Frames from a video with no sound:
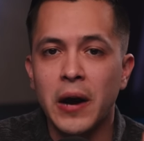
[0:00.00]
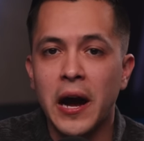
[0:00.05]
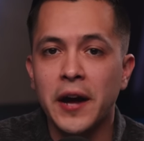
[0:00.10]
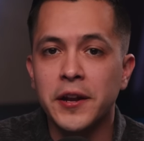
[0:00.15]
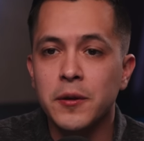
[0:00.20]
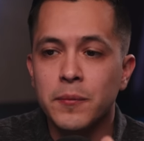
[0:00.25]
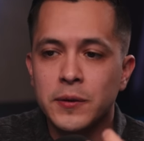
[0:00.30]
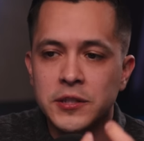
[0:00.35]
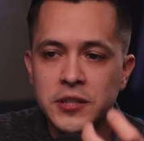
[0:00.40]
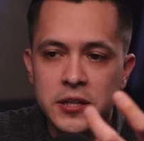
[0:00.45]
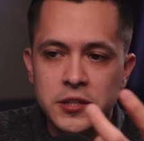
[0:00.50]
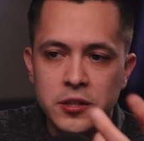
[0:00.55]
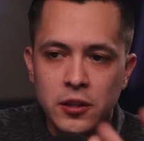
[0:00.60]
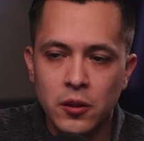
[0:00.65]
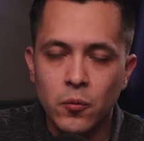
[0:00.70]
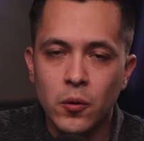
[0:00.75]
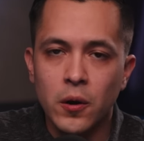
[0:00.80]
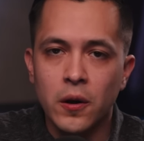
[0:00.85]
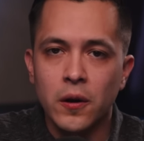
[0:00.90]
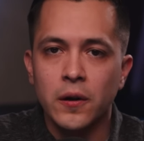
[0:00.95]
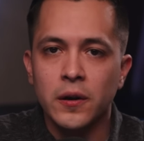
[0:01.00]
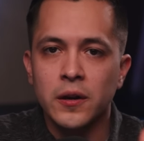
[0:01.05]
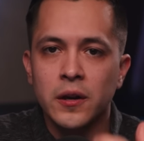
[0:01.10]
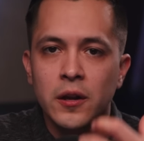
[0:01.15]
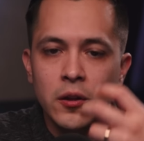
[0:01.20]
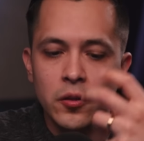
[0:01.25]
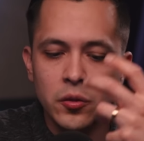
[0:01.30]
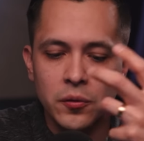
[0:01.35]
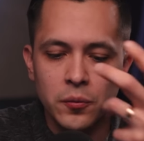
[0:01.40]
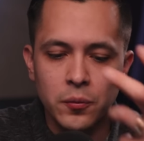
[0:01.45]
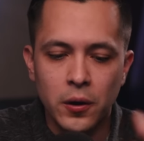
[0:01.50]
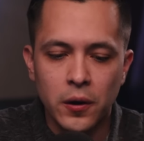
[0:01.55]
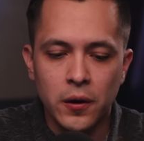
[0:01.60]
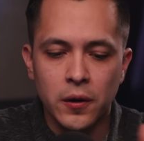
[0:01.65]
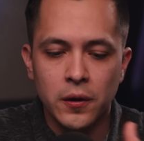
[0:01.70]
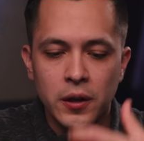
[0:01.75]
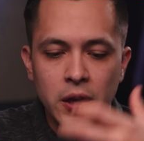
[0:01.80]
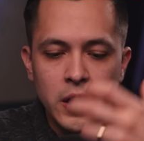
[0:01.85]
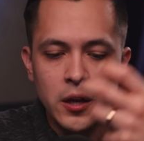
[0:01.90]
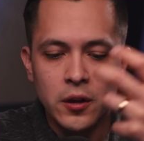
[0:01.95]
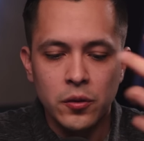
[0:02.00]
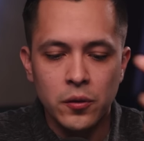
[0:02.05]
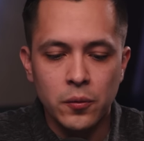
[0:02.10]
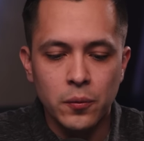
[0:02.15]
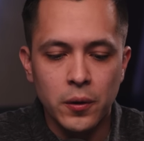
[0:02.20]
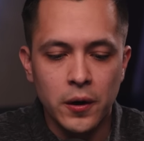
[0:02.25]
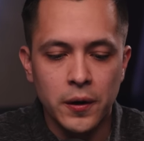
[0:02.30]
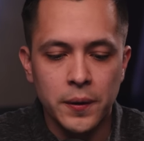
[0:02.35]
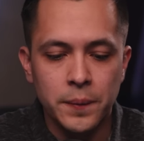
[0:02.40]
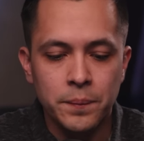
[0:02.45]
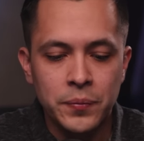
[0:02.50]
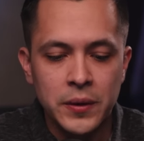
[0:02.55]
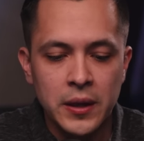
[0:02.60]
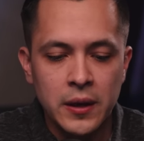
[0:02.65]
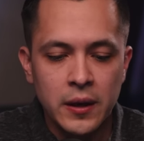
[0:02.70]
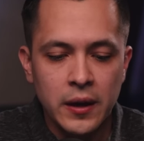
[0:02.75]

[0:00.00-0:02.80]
How do you resist? The word. The word, the word.